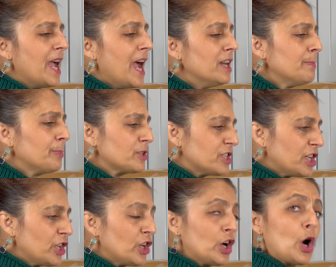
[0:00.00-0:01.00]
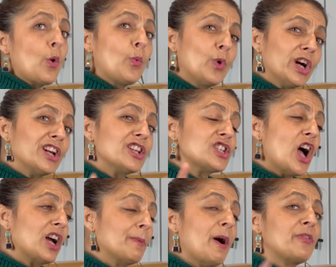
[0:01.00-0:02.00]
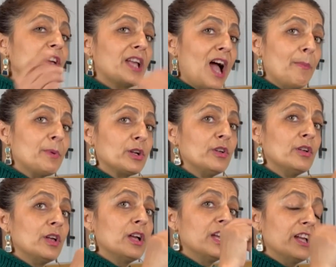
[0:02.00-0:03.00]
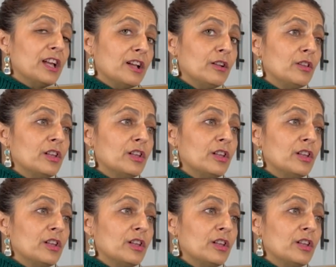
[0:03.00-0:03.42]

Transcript: And in particular, we're going to talk about the Capitol Hill